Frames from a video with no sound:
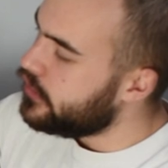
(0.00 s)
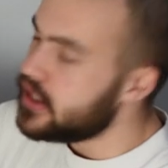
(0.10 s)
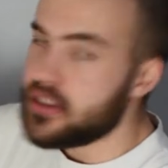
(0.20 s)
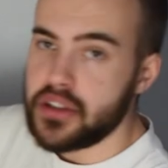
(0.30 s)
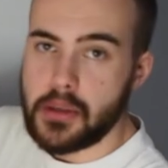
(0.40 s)

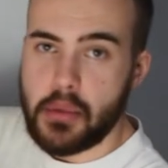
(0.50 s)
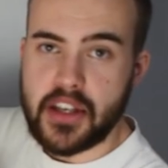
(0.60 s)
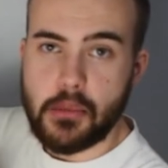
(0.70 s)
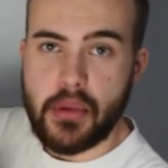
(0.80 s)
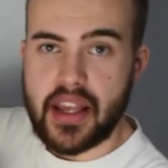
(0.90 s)
fits good
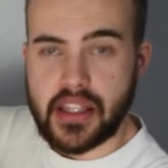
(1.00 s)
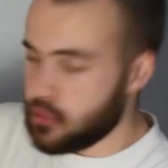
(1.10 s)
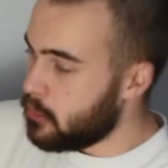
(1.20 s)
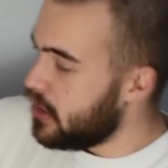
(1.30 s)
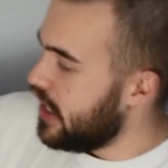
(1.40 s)
pit to pit. It's
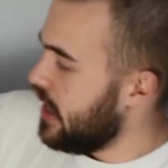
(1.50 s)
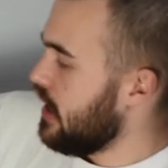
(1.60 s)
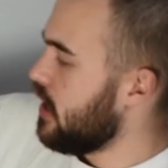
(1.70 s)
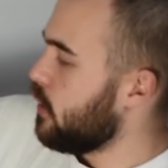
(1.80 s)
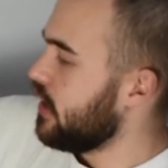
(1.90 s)
probably,
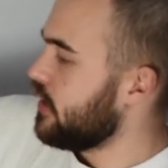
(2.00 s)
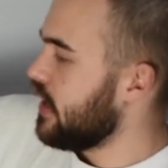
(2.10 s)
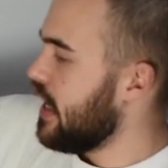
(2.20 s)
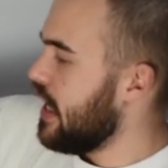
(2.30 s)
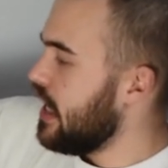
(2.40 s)
I want to
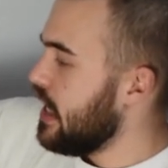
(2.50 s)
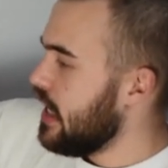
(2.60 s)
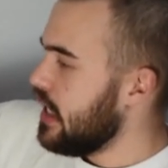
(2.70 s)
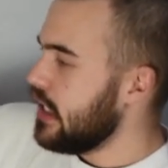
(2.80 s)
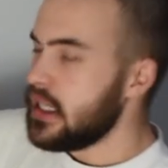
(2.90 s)
say,
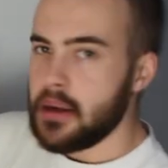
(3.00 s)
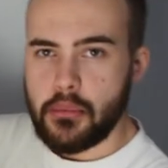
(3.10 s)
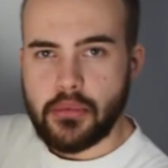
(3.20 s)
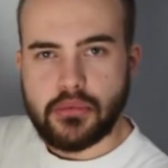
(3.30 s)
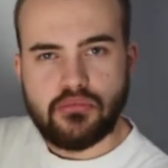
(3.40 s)

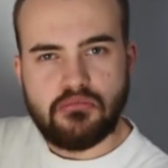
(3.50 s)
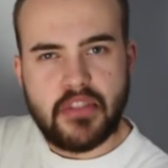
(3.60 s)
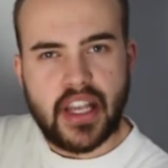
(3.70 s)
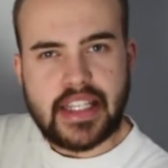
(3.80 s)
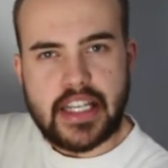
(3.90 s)

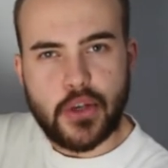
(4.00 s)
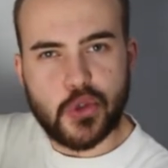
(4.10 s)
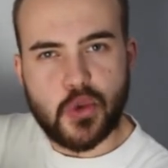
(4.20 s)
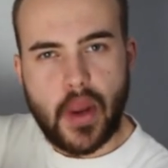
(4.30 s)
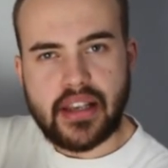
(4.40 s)
19
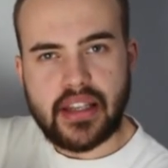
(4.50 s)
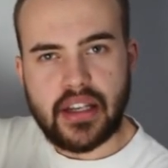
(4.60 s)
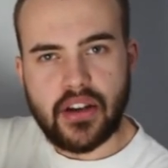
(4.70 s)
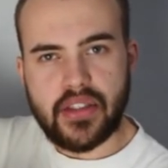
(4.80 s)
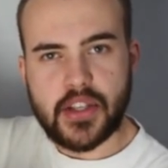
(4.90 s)
or
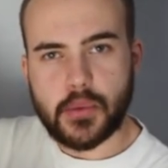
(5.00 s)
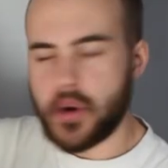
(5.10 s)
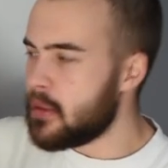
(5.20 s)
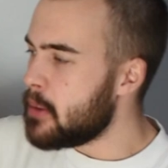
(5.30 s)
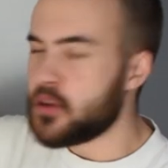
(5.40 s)
20 on this
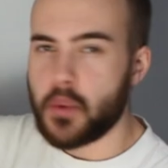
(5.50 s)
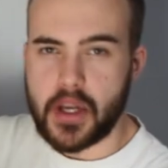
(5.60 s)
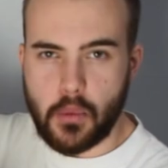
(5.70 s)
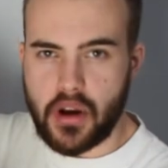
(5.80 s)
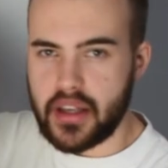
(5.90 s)
one, maybe
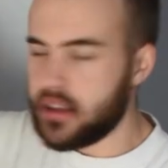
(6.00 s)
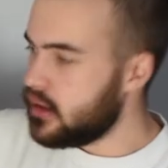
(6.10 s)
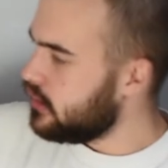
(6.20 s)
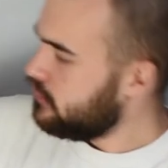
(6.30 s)
21.